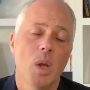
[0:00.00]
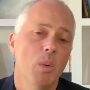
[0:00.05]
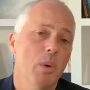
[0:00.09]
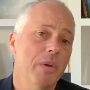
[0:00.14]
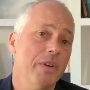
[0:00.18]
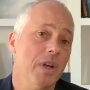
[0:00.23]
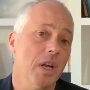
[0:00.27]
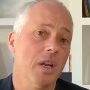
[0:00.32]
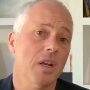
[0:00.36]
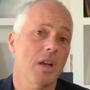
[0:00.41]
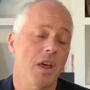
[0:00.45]

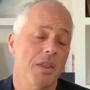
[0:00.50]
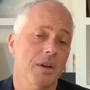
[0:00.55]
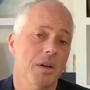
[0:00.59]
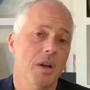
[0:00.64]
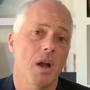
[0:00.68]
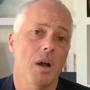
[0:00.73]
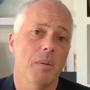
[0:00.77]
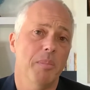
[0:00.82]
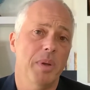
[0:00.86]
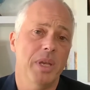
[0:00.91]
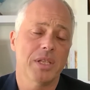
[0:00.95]
We've got another
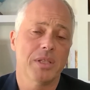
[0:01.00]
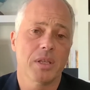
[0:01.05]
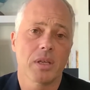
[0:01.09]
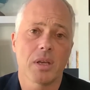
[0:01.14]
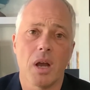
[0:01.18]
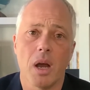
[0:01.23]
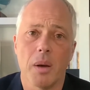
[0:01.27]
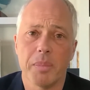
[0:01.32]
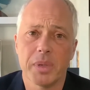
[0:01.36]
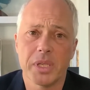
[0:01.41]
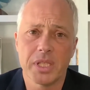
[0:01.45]
piece of the
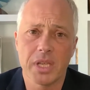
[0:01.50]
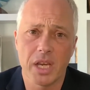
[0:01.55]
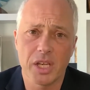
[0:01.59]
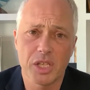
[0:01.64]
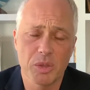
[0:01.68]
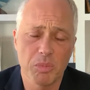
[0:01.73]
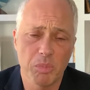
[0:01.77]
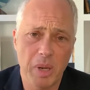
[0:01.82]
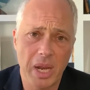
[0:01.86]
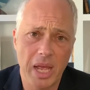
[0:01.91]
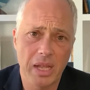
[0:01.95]

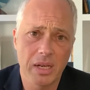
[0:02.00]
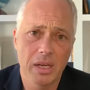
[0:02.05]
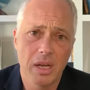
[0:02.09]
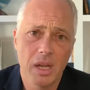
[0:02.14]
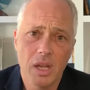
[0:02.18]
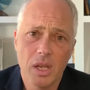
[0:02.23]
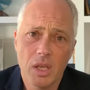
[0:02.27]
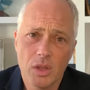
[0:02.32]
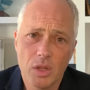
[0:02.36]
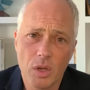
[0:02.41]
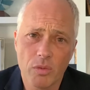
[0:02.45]
compensation plan
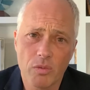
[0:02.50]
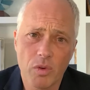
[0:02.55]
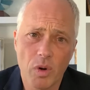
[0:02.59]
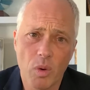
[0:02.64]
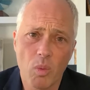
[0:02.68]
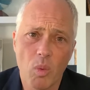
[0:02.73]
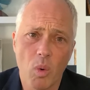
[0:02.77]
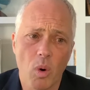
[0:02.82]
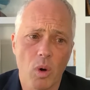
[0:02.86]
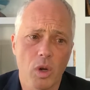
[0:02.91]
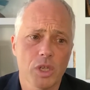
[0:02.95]
that
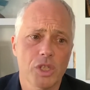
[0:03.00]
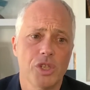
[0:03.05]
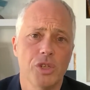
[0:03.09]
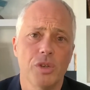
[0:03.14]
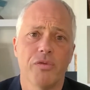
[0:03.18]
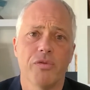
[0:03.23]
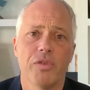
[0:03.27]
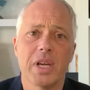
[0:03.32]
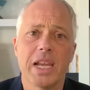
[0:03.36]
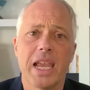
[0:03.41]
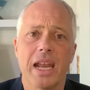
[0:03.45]
rewards
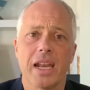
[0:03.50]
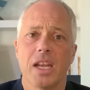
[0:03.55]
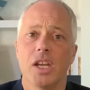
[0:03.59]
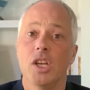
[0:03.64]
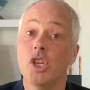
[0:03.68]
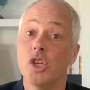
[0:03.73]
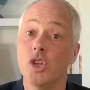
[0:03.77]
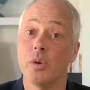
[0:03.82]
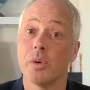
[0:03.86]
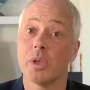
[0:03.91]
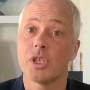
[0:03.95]
you for
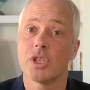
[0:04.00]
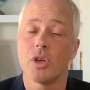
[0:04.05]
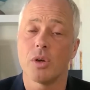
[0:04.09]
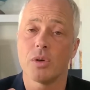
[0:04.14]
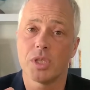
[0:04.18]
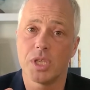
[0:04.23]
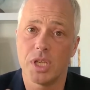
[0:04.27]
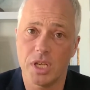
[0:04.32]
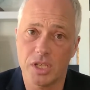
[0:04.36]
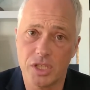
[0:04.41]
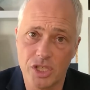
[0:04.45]
getting new
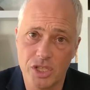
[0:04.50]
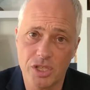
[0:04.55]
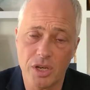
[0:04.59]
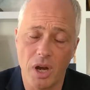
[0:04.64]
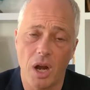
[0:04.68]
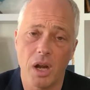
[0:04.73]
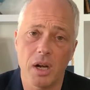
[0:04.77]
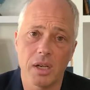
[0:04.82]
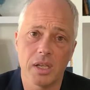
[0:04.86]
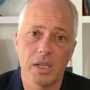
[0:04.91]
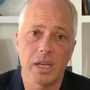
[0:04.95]
associates
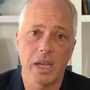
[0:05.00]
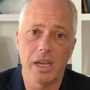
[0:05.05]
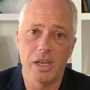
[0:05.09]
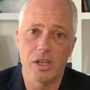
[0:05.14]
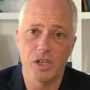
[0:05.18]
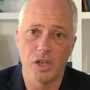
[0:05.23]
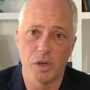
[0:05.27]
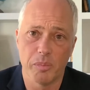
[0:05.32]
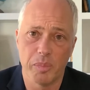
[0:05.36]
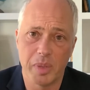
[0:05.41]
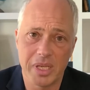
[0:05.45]
started in
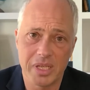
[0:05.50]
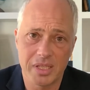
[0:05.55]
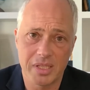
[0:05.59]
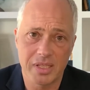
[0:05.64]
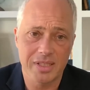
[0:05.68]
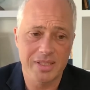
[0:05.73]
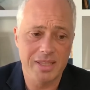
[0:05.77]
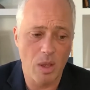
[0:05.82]
your business.